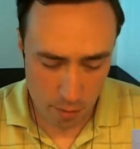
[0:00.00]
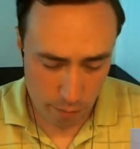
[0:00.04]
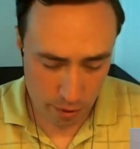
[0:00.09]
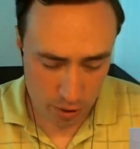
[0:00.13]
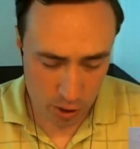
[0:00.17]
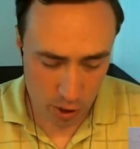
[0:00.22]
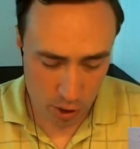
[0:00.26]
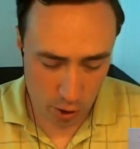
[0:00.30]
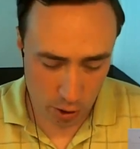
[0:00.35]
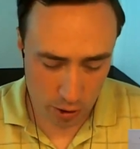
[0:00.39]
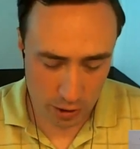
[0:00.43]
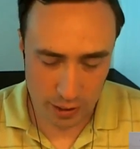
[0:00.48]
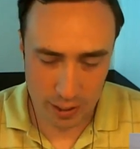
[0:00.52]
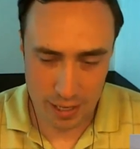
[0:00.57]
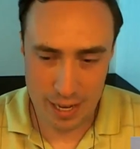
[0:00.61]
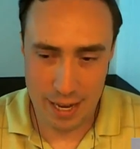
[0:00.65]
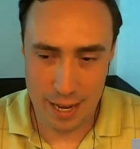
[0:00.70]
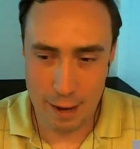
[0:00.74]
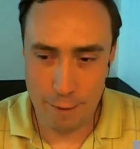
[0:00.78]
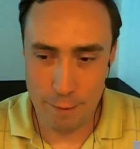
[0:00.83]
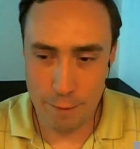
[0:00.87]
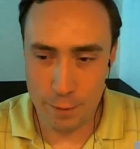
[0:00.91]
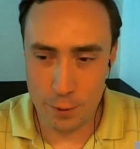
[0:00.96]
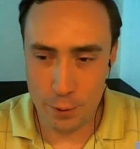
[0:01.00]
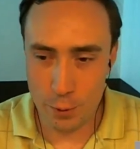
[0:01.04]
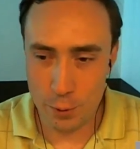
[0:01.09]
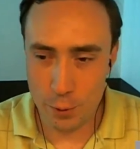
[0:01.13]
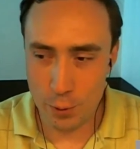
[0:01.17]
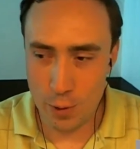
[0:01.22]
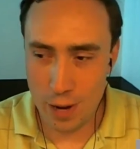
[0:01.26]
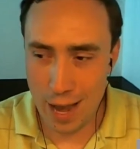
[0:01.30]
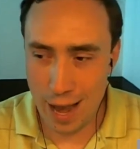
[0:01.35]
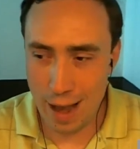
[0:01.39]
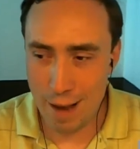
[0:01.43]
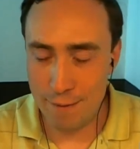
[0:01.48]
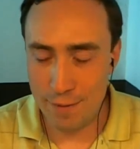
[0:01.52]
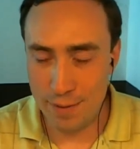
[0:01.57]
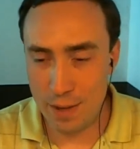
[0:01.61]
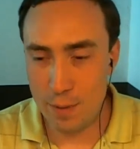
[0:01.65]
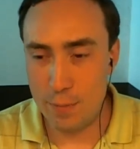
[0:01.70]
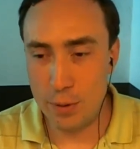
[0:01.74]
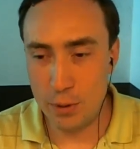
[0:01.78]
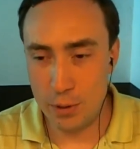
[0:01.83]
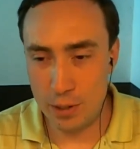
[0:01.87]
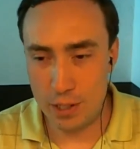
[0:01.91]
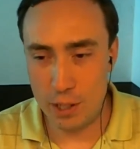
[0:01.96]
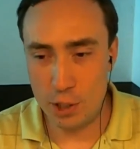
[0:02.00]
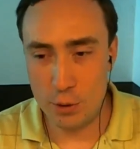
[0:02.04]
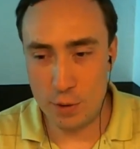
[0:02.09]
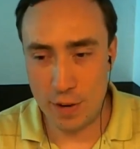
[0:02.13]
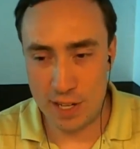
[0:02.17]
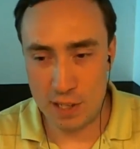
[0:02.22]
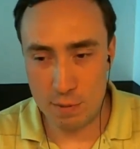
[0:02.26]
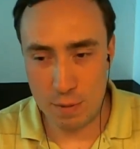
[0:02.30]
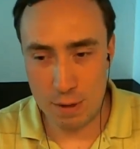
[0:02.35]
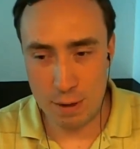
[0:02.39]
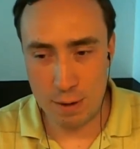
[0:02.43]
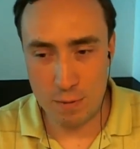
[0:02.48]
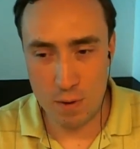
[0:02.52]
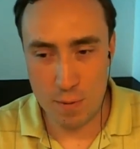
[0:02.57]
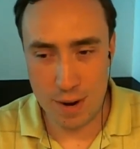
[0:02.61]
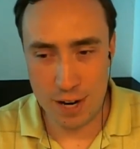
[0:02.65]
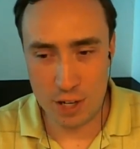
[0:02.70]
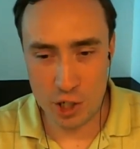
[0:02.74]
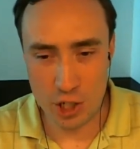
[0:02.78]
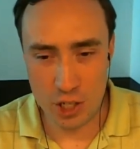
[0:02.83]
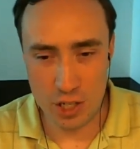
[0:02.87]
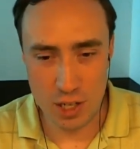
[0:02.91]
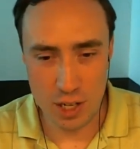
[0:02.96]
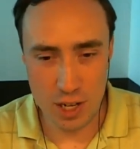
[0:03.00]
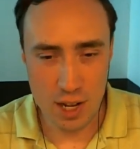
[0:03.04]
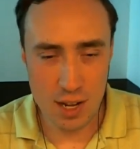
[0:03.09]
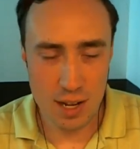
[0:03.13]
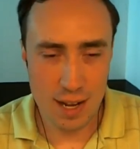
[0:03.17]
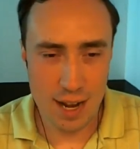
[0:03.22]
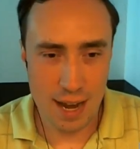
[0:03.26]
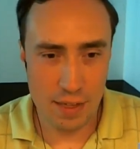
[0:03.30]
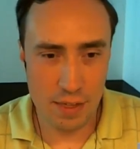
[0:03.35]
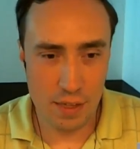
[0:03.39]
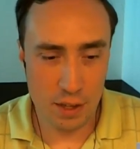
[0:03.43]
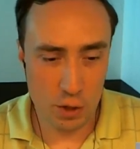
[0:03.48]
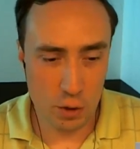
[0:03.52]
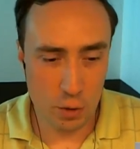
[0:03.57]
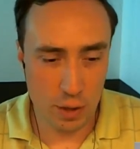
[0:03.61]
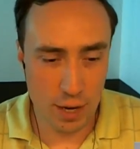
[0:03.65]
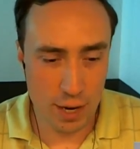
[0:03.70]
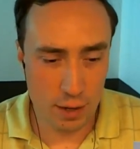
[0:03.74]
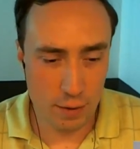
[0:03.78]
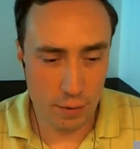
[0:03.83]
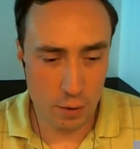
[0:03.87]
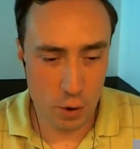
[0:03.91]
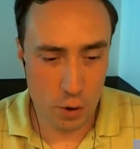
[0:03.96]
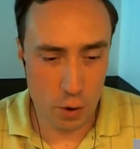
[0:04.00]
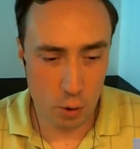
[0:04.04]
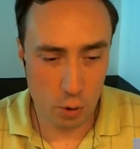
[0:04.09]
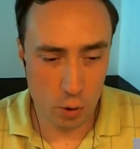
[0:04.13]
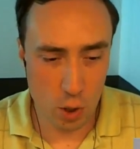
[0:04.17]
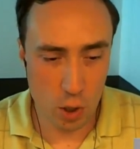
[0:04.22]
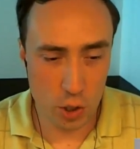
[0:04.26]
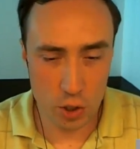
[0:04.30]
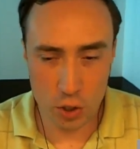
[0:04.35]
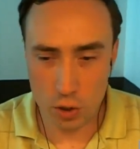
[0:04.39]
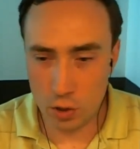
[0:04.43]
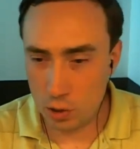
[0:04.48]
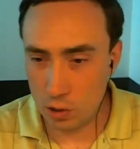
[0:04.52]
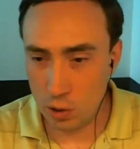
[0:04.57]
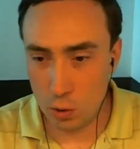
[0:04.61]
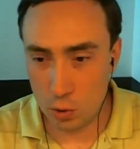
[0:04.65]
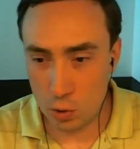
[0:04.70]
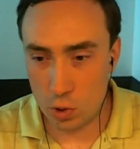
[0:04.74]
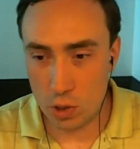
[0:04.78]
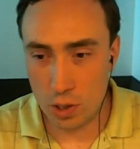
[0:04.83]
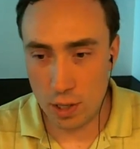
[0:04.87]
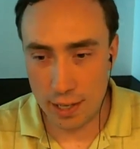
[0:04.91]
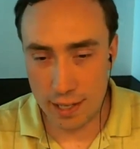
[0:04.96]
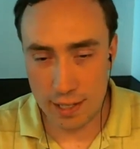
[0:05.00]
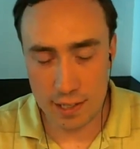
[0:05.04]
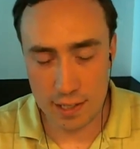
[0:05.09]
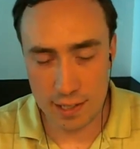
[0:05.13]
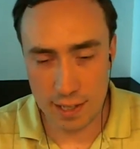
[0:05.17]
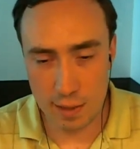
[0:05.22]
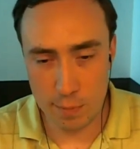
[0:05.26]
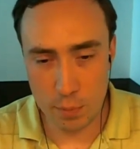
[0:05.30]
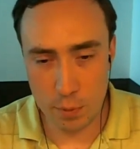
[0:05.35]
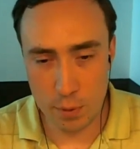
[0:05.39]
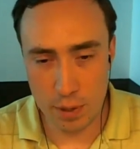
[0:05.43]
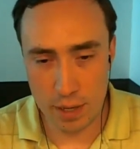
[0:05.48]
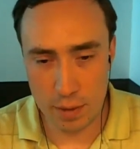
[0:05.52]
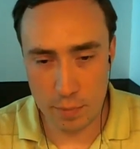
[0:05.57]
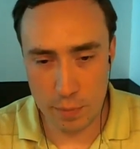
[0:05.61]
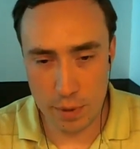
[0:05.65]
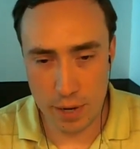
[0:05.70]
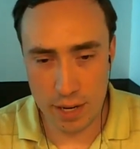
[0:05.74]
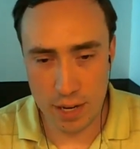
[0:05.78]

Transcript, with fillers: But certainly if you have the ability to transmit information, I think you kind of are no longer a local client at that point.